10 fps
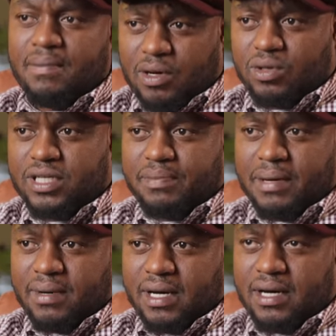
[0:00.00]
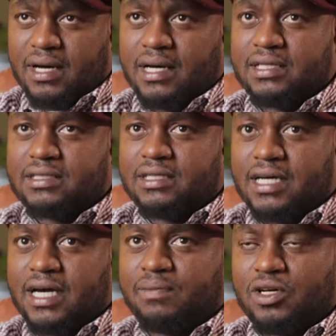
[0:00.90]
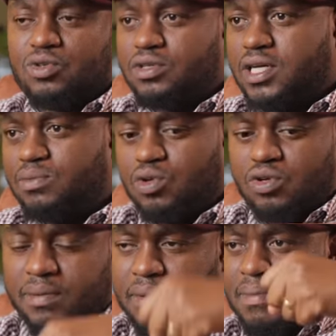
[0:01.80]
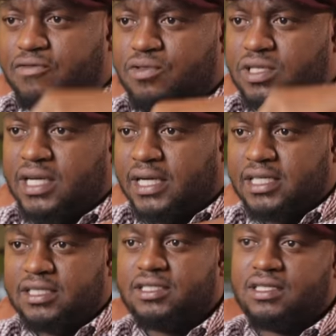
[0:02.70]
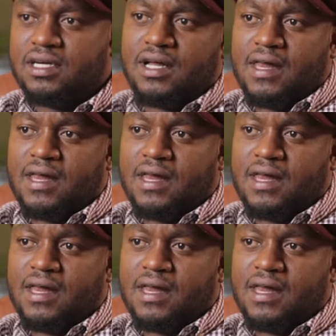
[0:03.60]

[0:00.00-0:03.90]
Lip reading: Because I remember there's a time, najua time tulikuwa tunabeba food na dish.